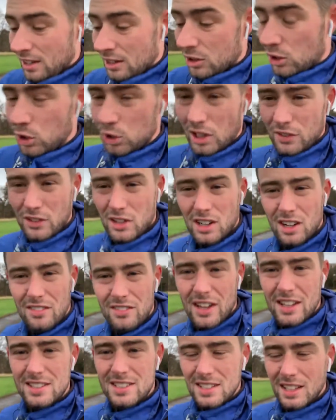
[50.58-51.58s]
Two difficult
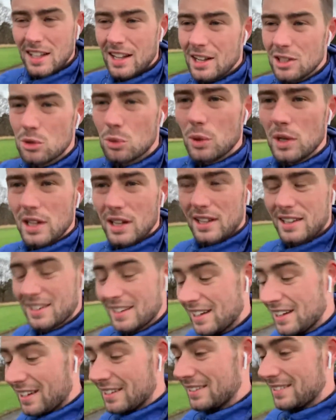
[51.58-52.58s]
events in the last week.
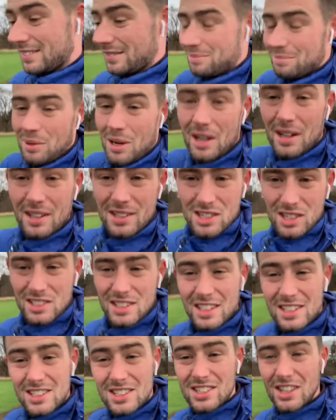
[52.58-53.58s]
But
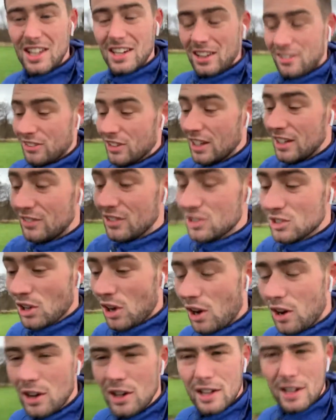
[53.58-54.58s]
that's just life. Life is
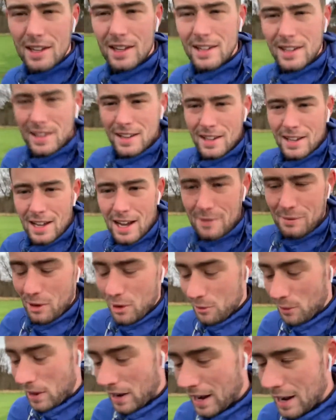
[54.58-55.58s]
not
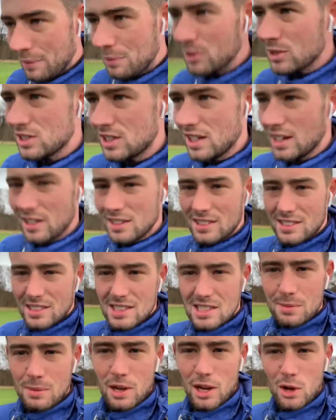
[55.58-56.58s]
about what happens to us.
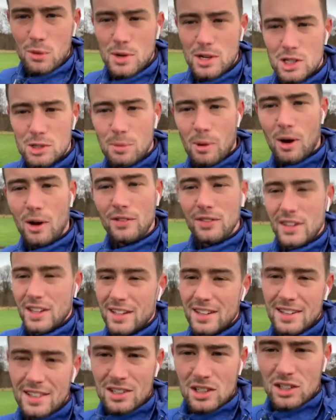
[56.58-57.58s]
It's about how we respond
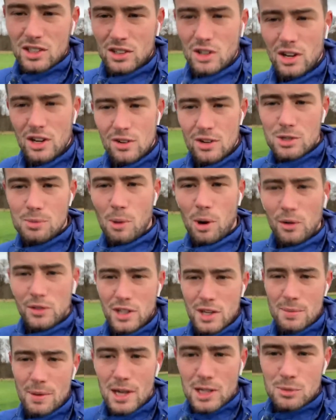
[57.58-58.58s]
and just going to
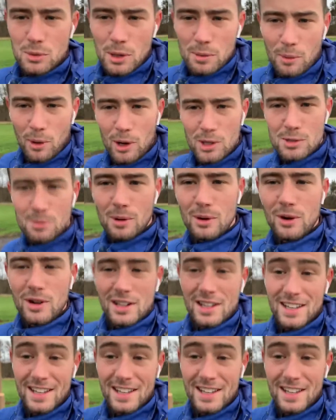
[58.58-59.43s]
respond in the best way possible.